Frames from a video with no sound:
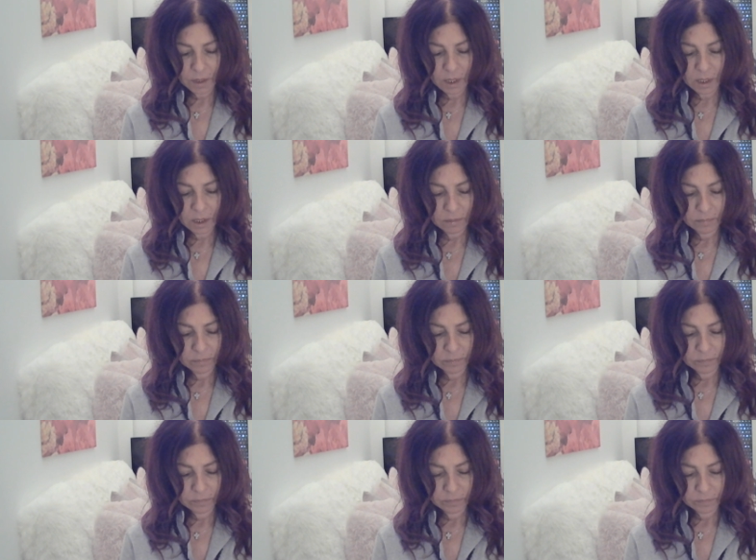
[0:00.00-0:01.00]
Okay?
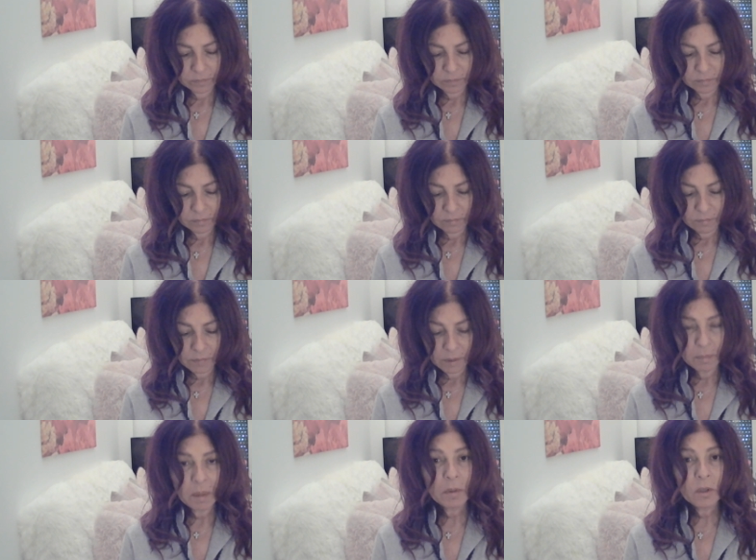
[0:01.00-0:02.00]

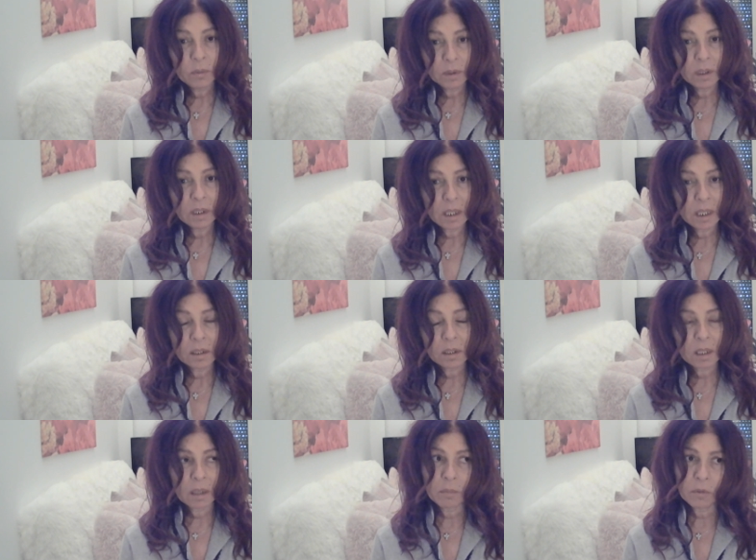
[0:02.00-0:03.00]
Maybe you really need
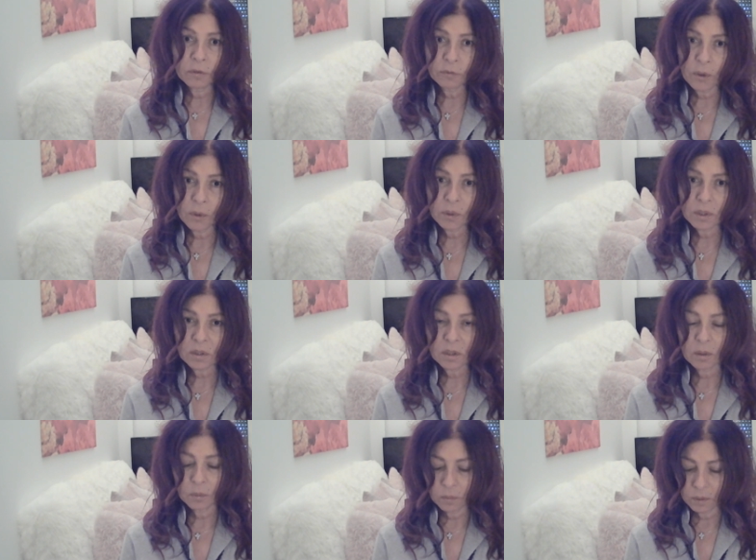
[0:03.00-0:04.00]
to get more
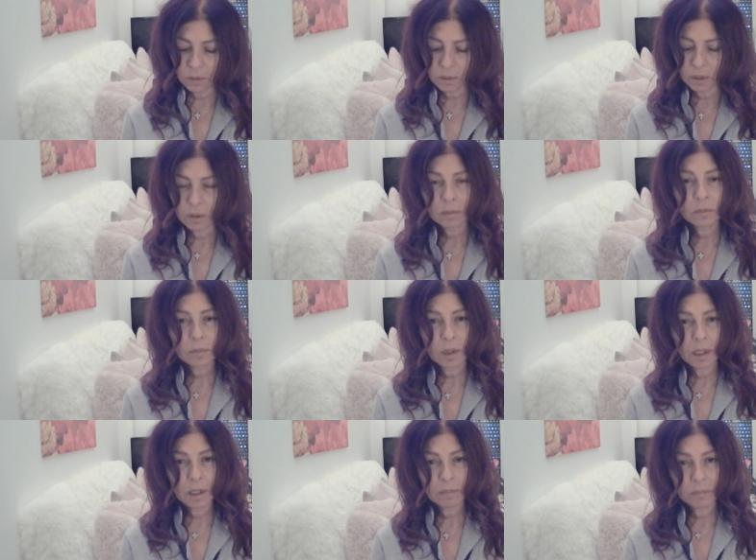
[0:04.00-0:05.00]
focused on work,
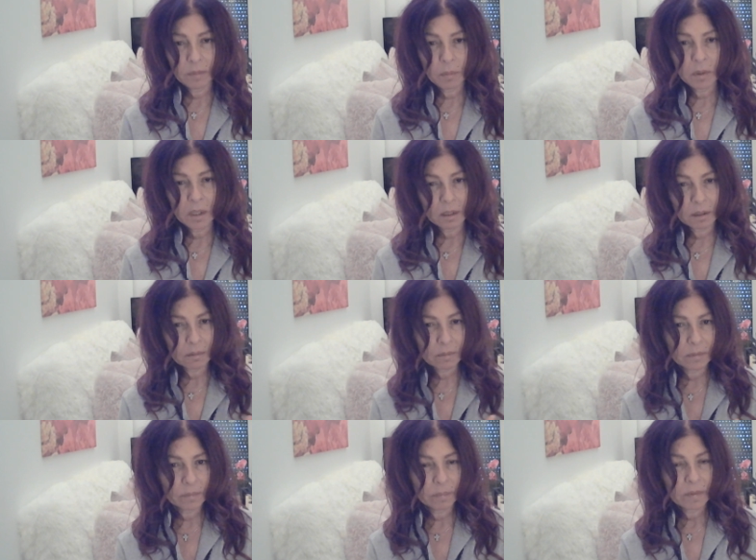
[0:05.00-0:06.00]
right? Maybe
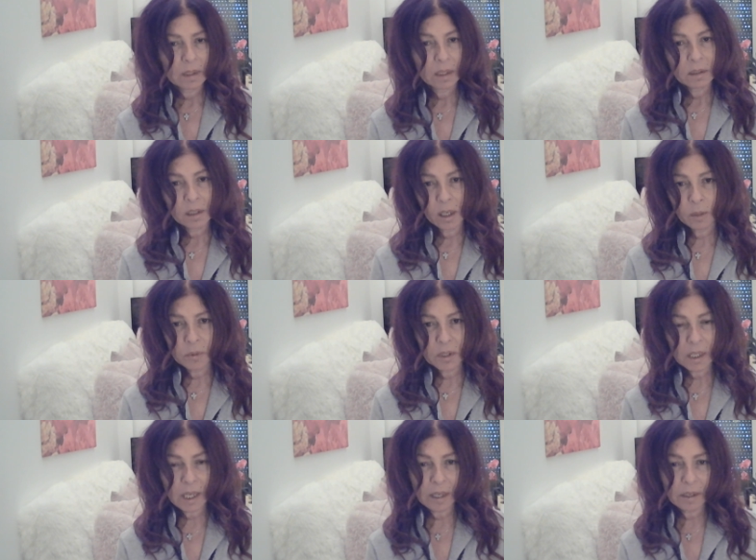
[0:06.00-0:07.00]
to help you
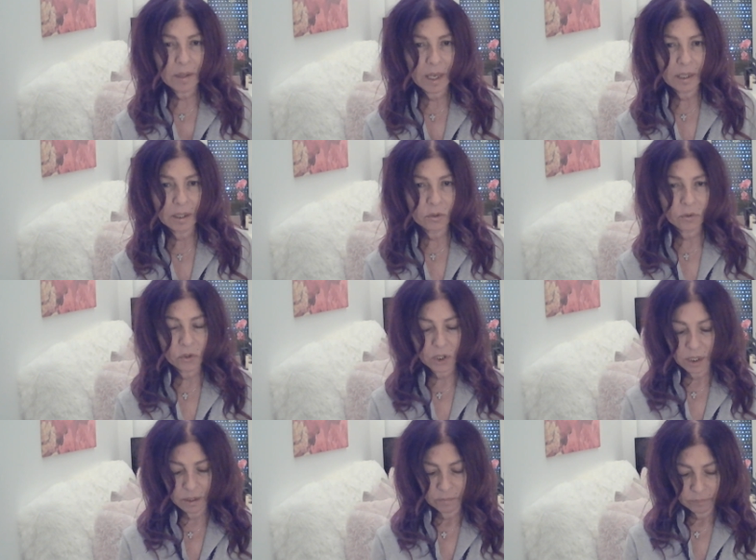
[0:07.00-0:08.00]
get out of that
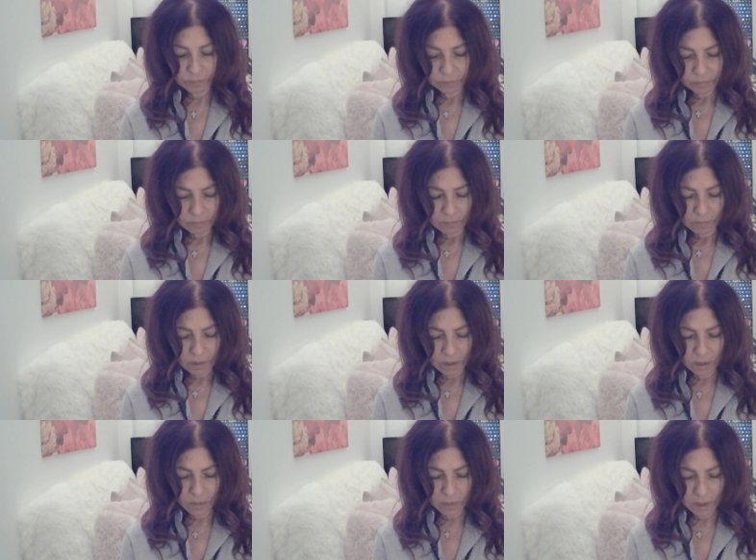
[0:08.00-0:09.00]
energy.
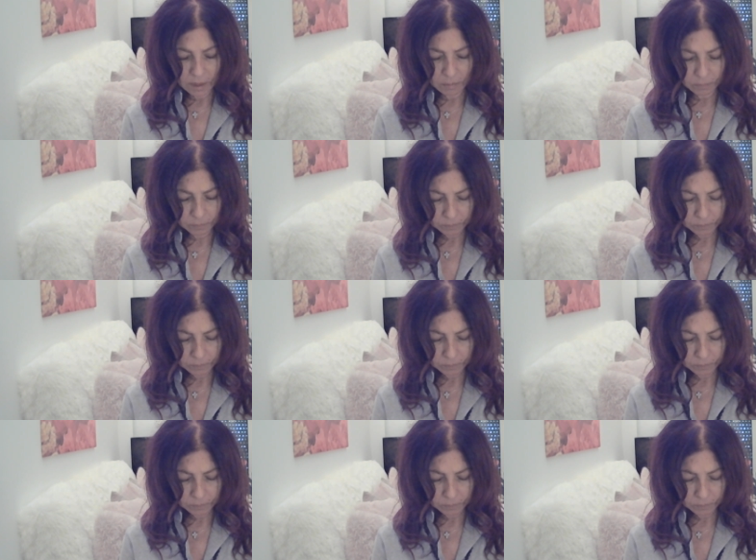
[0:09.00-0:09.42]
All right?